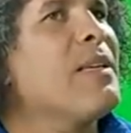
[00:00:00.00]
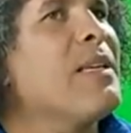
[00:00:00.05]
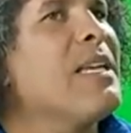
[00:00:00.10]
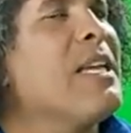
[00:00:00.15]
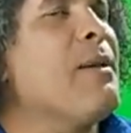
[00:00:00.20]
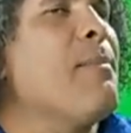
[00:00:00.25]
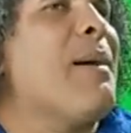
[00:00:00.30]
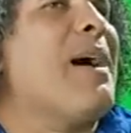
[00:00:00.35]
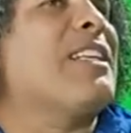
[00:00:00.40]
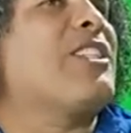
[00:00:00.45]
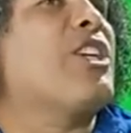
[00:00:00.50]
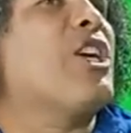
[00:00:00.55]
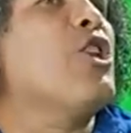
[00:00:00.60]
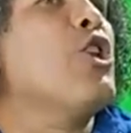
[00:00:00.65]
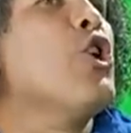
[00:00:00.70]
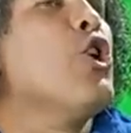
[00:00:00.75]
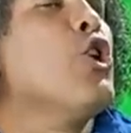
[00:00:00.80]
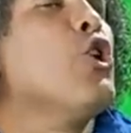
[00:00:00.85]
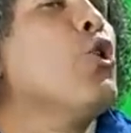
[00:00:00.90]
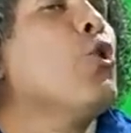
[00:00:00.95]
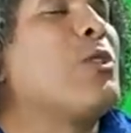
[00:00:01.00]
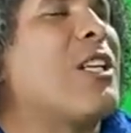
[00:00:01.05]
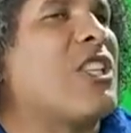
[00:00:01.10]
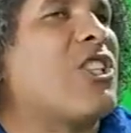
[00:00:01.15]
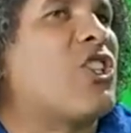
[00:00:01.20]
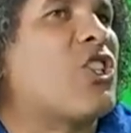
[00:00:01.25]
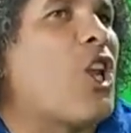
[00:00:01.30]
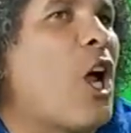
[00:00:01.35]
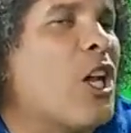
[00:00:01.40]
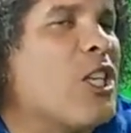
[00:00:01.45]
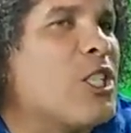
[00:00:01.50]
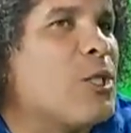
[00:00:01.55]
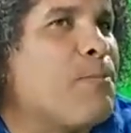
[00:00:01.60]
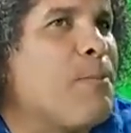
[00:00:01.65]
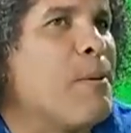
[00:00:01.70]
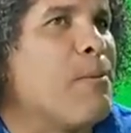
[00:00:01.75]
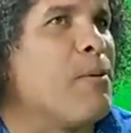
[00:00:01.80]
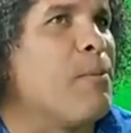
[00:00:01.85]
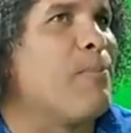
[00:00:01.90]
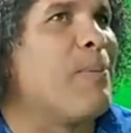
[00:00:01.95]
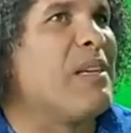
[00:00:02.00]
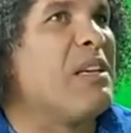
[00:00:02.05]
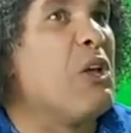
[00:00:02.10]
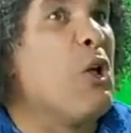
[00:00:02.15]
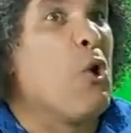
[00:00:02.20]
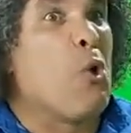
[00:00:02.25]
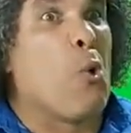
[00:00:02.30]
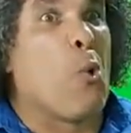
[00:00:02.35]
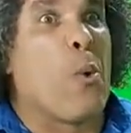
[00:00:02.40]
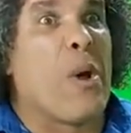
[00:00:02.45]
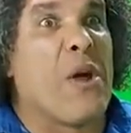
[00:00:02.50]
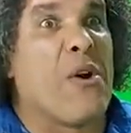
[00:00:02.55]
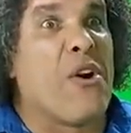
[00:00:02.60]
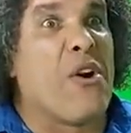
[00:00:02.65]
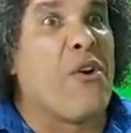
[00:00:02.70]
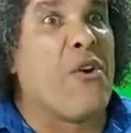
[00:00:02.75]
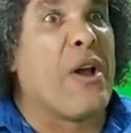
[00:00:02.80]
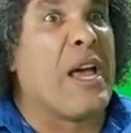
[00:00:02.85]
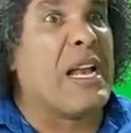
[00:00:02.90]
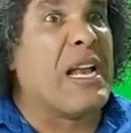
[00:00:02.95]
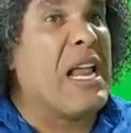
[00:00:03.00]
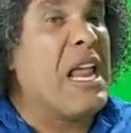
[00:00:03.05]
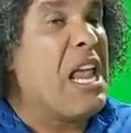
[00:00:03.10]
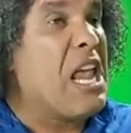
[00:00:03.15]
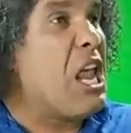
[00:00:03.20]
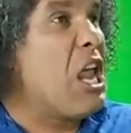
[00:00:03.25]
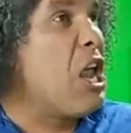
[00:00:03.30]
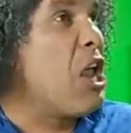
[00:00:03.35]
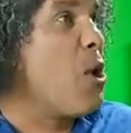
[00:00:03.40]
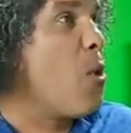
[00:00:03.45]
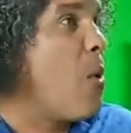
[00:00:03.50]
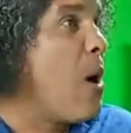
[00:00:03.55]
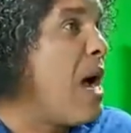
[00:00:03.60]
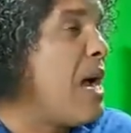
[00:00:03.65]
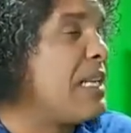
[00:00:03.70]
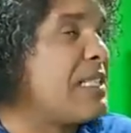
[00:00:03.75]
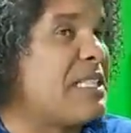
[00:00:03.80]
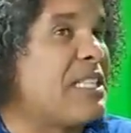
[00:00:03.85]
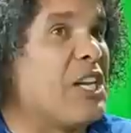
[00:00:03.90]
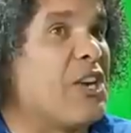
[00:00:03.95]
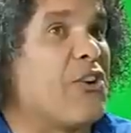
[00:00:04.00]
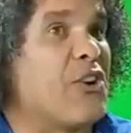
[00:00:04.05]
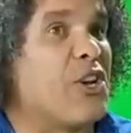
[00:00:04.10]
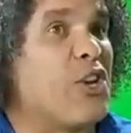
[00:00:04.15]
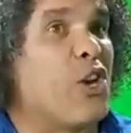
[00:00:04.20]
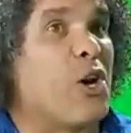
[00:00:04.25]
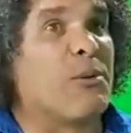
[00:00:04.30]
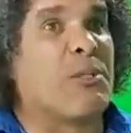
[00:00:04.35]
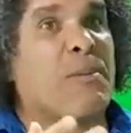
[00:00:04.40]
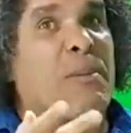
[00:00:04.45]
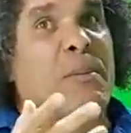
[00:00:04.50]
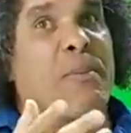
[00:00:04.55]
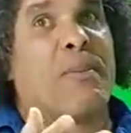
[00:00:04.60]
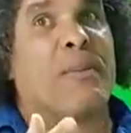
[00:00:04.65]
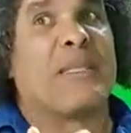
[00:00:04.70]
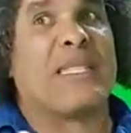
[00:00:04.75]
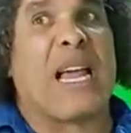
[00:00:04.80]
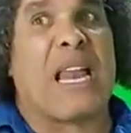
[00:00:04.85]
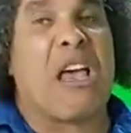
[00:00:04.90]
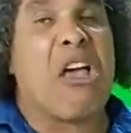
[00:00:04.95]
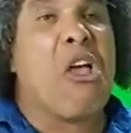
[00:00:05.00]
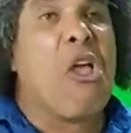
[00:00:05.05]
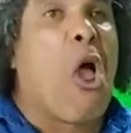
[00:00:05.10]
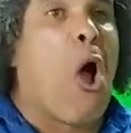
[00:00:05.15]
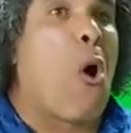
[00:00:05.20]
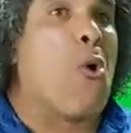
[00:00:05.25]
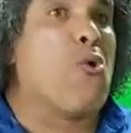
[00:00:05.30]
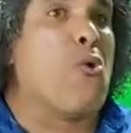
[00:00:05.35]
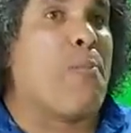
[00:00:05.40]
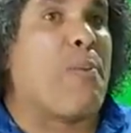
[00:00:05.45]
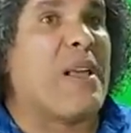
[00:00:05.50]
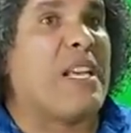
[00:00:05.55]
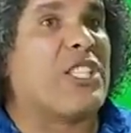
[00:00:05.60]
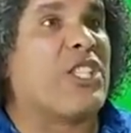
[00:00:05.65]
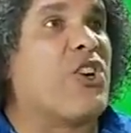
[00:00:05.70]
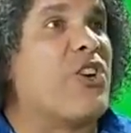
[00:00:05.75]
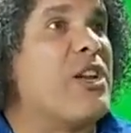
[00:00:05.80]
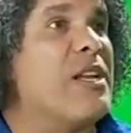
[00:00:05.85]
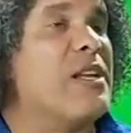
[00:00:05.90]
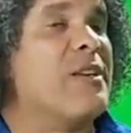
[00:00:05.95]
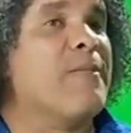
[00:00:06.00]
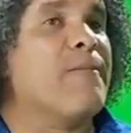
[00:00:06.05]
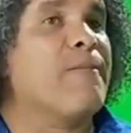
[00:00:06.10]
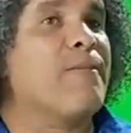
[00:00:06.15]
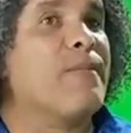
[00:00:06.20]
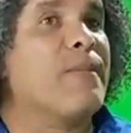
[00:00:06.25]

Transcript: imagine you're a staunch PPP wearing red, A1C green. You know, PPP is all that. How you play is green?